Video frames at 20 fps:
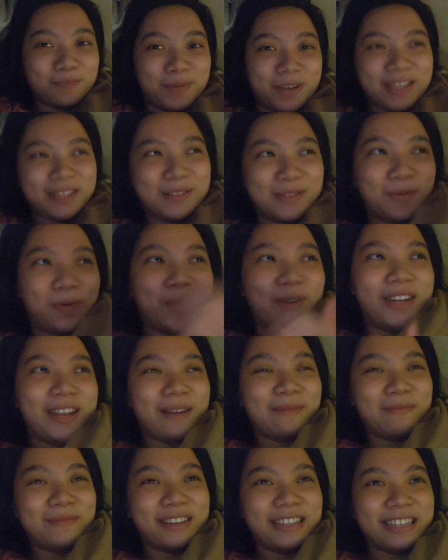be so
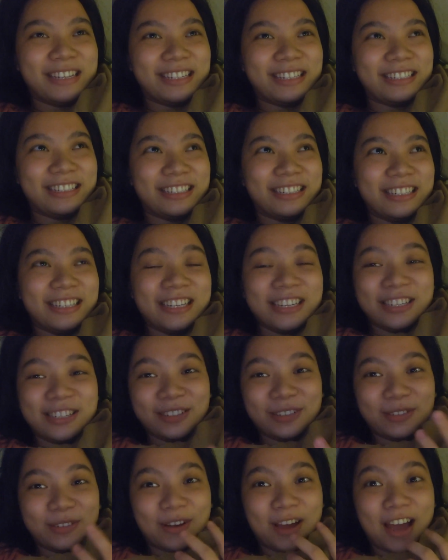tempting and
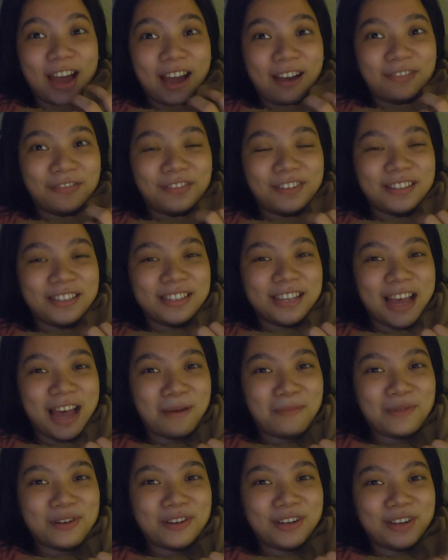you know have this
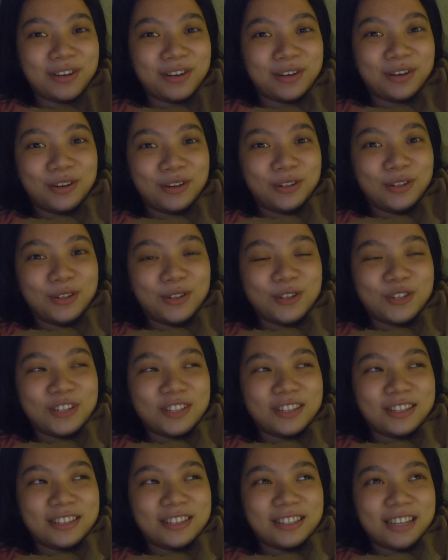habit and urge
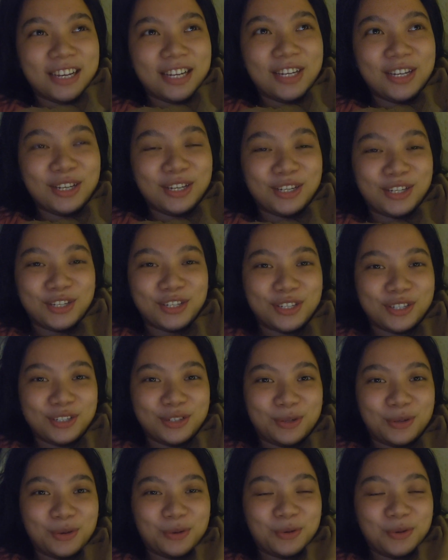and this addiction
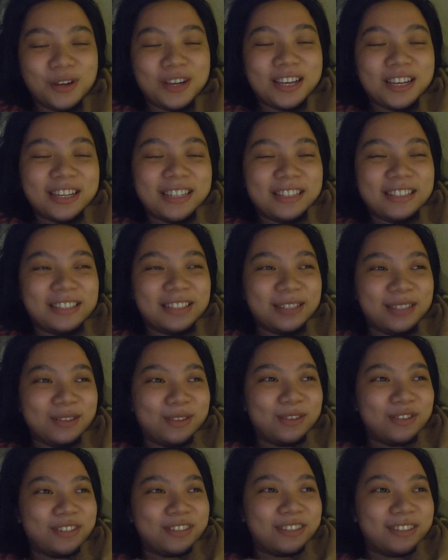to see
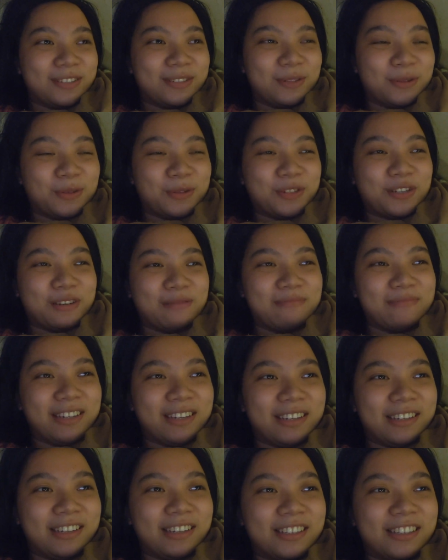your social
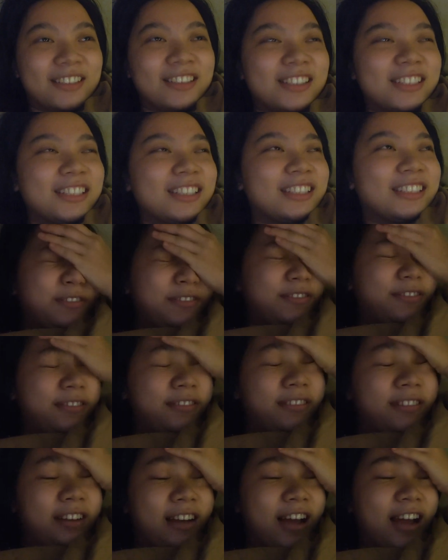media
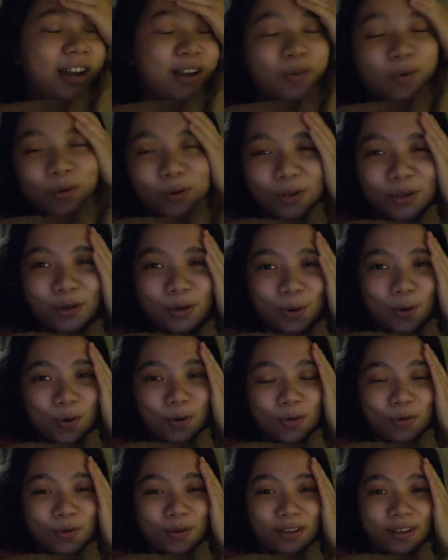I don't know
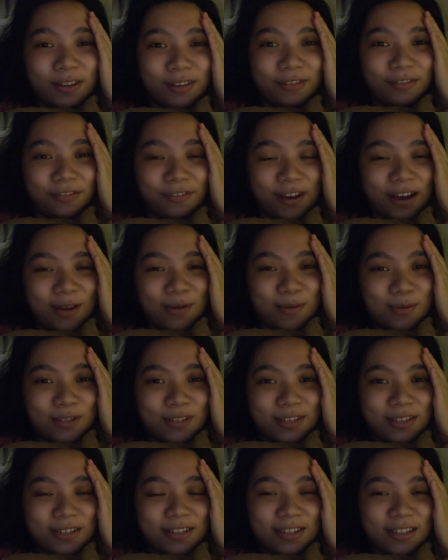if I
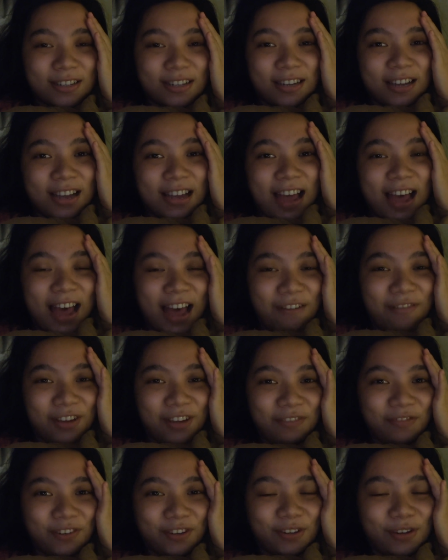was
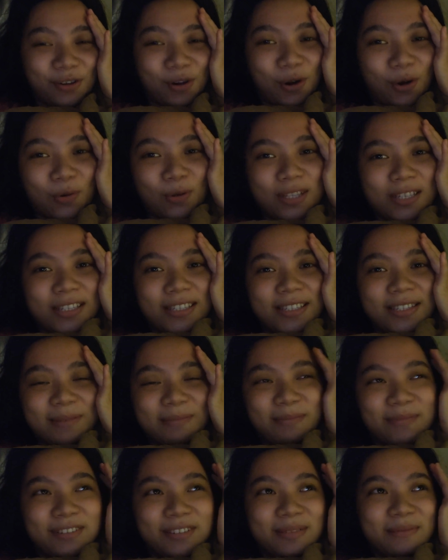having withdrawal
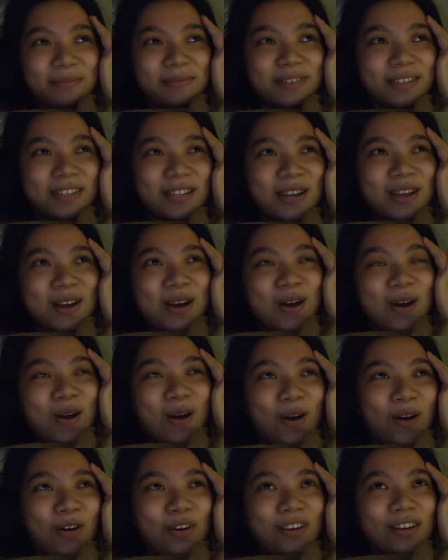symptoms
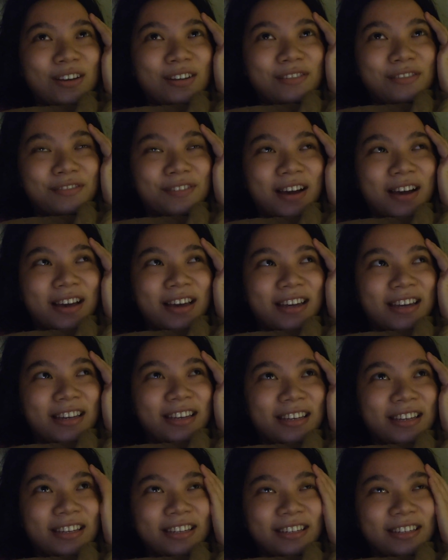or if I
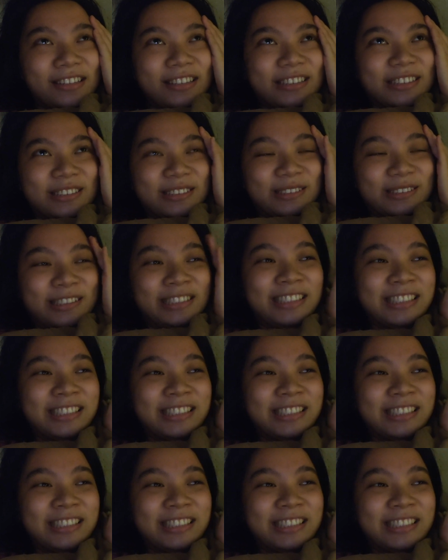uh,